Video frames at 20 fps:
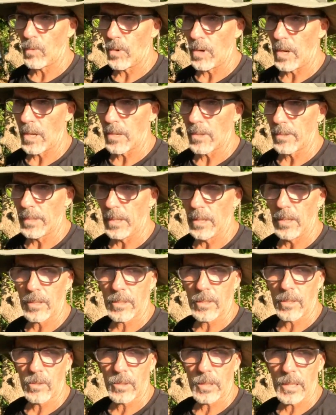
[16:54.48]
of water. They
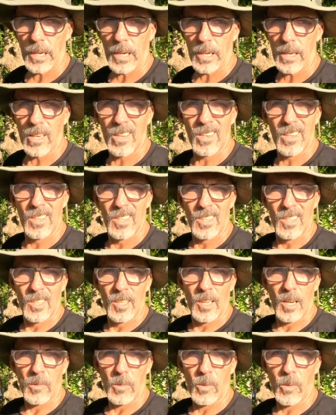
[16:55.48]
look okay.
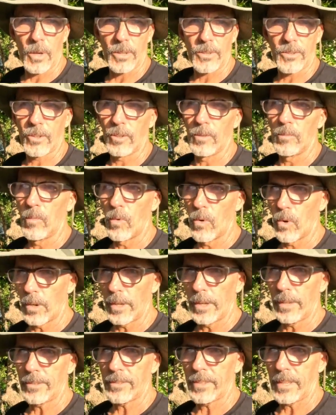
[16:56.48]
I'm gonna wait till the
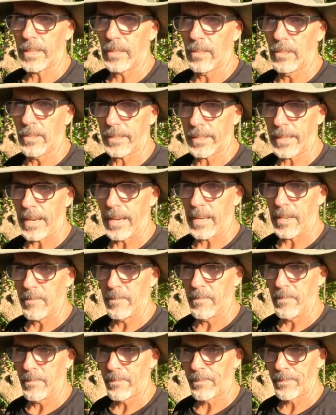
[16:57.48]
morning, take a look at them,
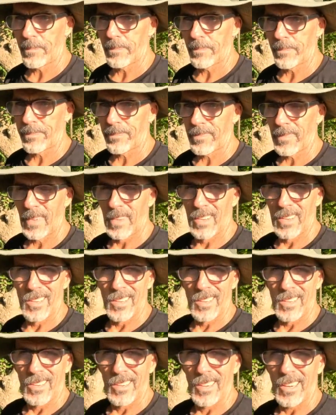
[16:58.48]

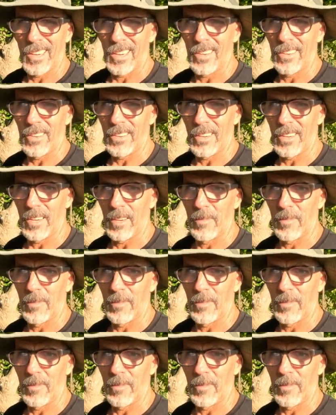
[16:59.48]
and